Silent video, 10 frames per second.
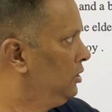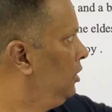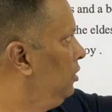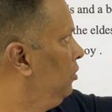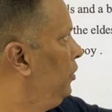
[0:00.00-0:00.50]

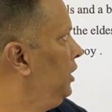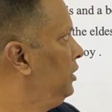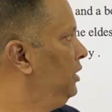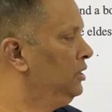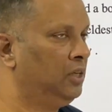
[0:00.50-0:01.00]
the way
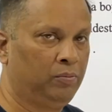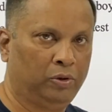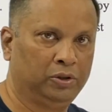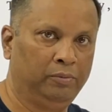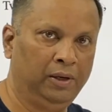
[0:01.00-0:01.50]
things are
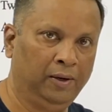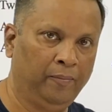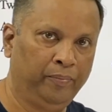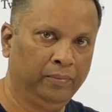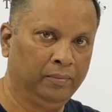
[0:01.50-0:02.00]
possible.
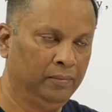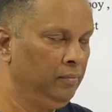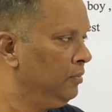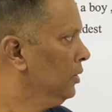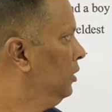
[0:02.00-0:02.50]

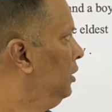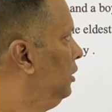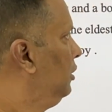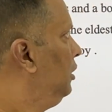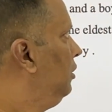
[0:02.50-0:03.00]

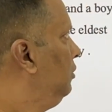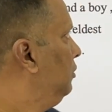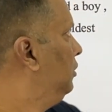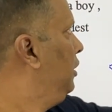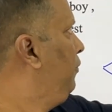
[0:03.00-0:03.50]
Now,
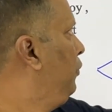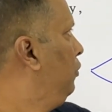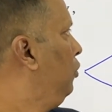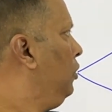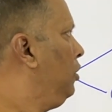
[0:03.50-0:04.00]
if you
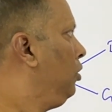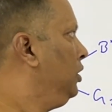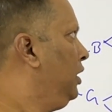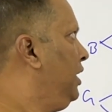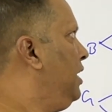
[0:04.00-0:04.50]
don't draw
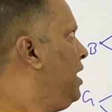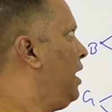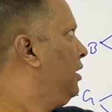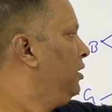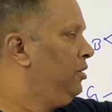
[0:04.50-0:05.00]
the tree
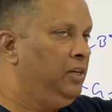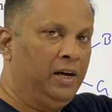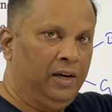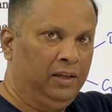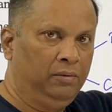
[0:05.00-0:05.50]

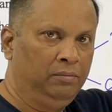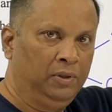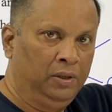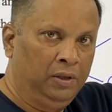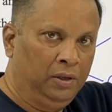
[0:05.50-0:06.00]
diagram,
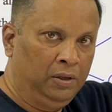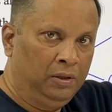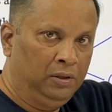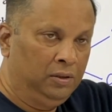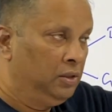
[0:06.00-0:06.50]

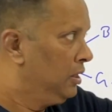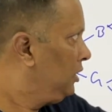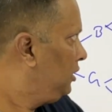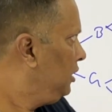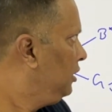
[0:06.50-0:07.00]

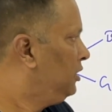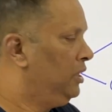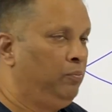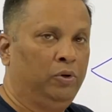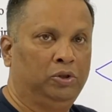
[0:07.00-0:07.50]
listing these
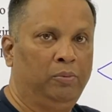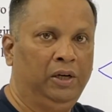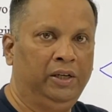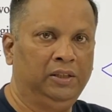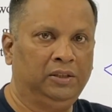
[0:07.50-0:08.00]
8
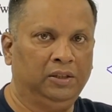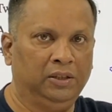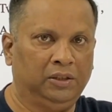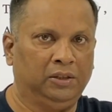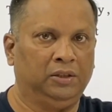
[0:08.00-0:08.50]

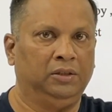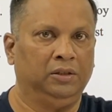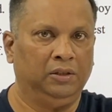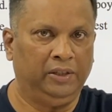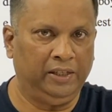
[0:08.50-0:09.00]
possibilities
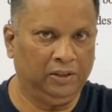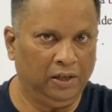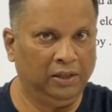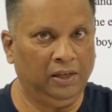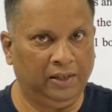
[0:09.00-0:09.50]
takes
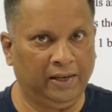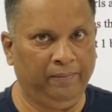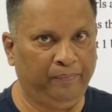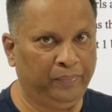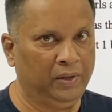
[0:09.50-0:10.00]
little time
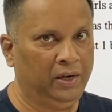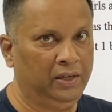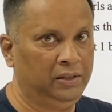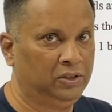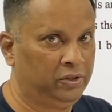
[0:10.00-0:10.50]

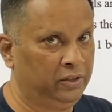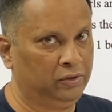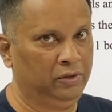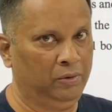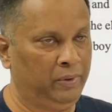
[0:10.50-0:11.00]
and stress
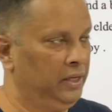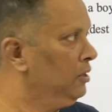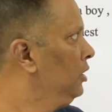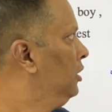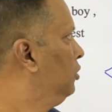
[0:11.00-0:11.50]
on your brain.
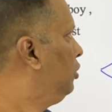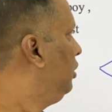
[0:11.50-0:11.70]
So I